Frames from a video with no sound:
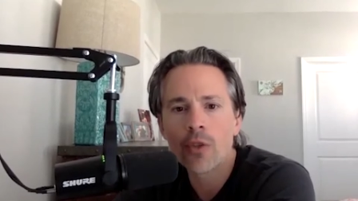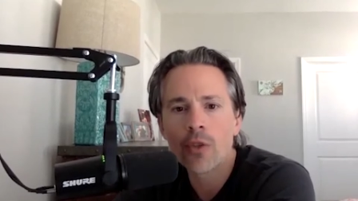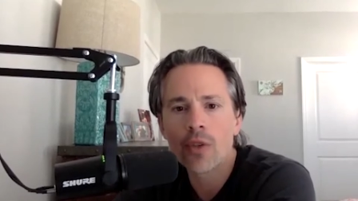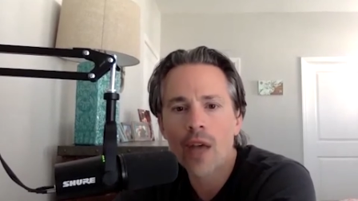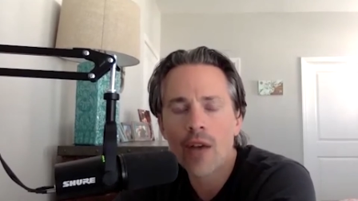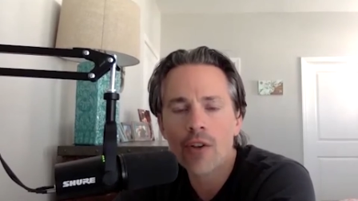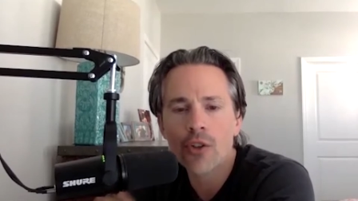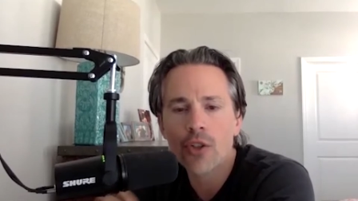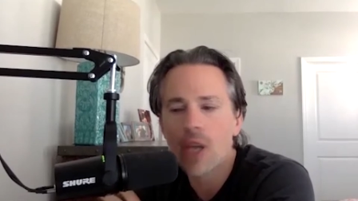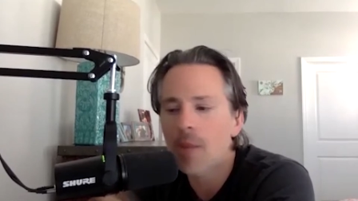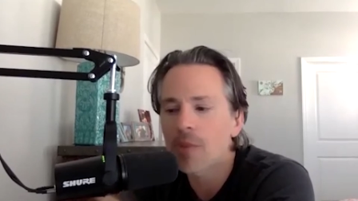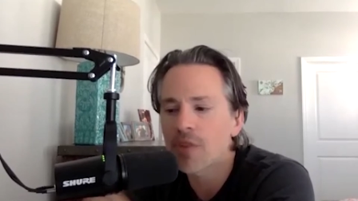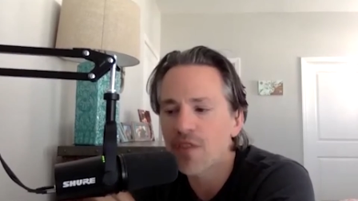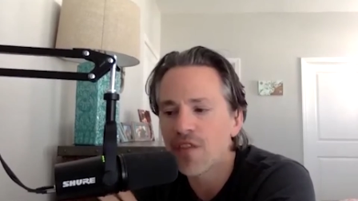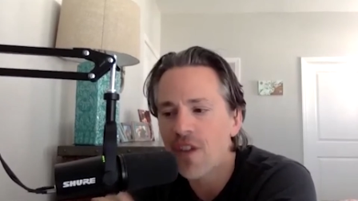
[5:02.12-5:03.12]
did you
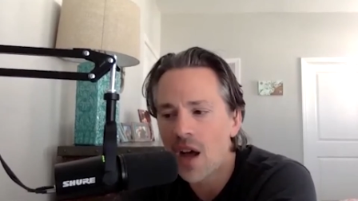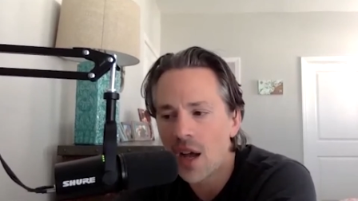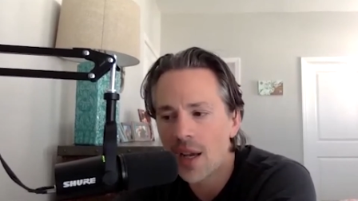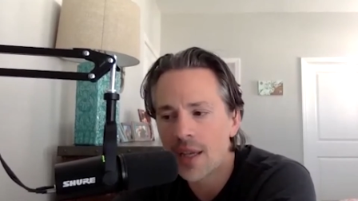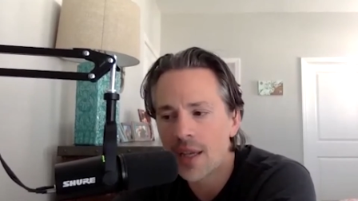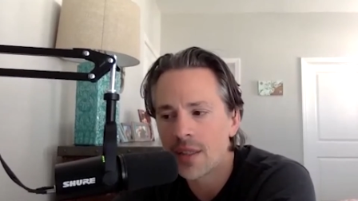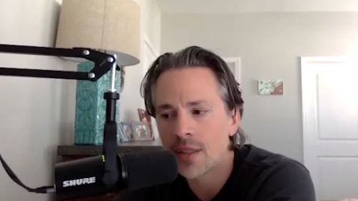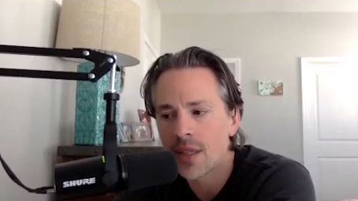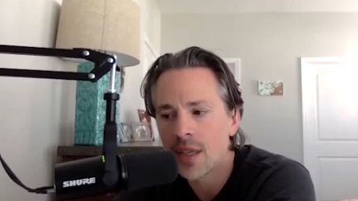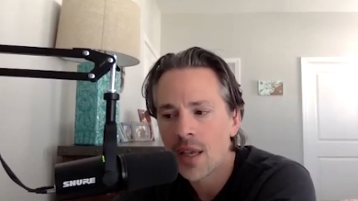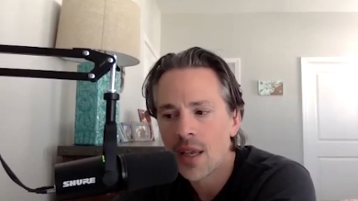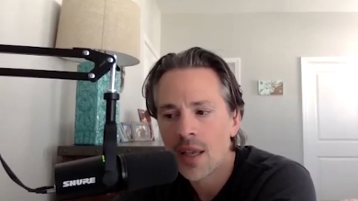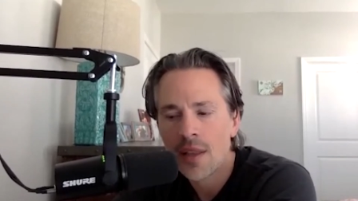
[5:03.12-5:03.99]
come to find